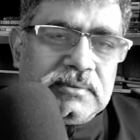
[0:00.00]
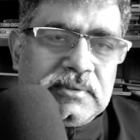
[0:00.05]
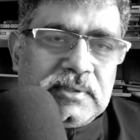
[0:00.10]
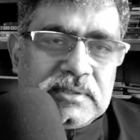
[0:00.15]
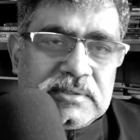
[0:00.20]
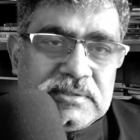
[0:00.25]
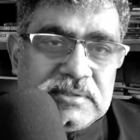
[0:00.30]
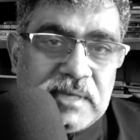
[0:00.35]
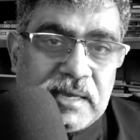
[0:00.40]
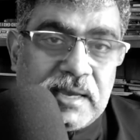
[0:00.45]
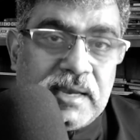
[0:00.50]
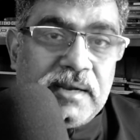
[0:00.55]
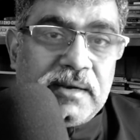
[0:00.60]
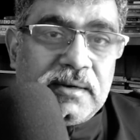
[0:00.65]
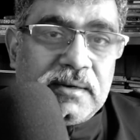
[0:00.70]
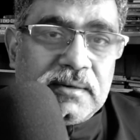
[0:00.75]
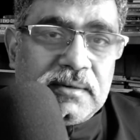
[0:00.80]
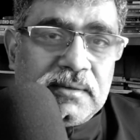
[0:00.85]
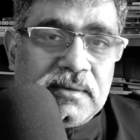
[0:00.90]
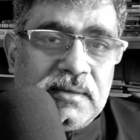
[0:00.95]
The
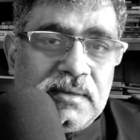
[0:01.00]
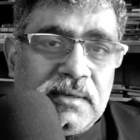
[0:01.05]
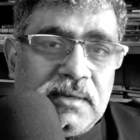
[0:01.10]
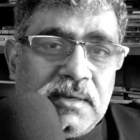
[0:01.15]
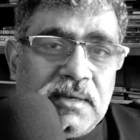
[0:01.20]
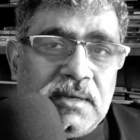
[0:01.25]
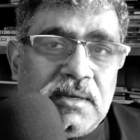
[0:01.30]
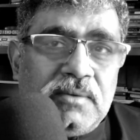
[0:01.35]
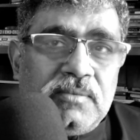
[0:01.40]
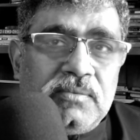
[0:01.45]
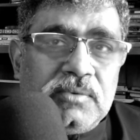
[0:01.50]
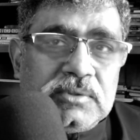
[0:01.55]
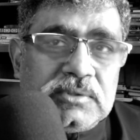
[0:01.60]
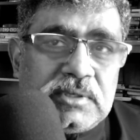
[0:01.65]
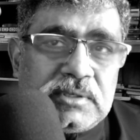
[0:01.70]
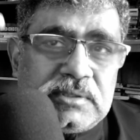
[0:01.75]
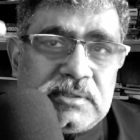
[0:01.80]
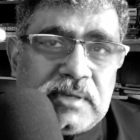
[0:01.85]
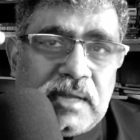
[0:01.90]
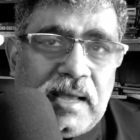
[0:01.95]
second was
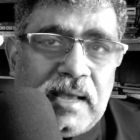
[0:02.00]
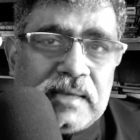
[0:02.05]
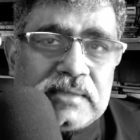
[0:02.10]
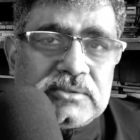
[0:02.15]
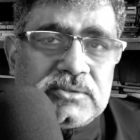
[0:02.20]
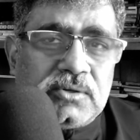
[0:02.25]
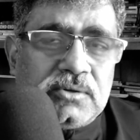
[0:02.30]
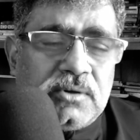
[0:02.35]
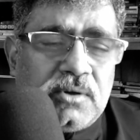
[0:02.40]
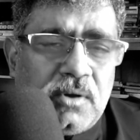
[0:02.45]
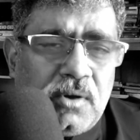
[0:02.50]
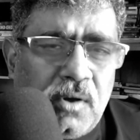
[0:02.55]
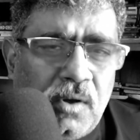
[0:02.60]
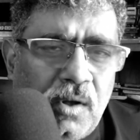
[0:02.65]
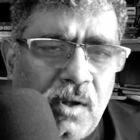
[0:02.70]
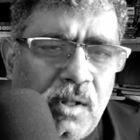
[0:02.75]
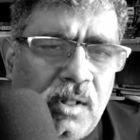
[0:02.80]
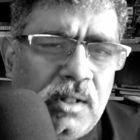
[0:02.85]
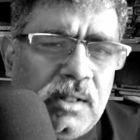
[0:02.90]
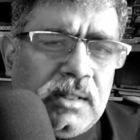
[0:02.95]
a tax on
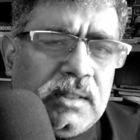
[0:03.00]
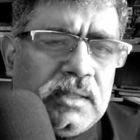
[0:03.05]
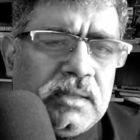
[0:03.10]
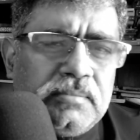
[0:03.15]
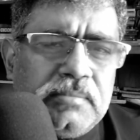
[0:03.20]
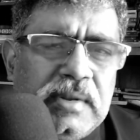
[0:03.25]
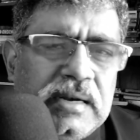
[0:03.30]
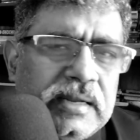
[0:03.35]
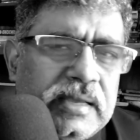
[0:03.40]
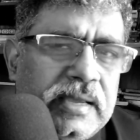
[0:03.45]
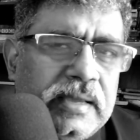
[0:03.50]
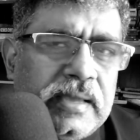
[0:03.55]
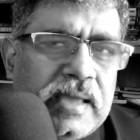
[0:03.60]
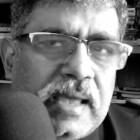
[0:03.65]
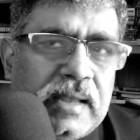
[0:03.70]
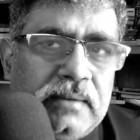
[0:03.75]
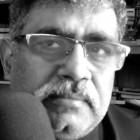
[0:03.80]
all the milking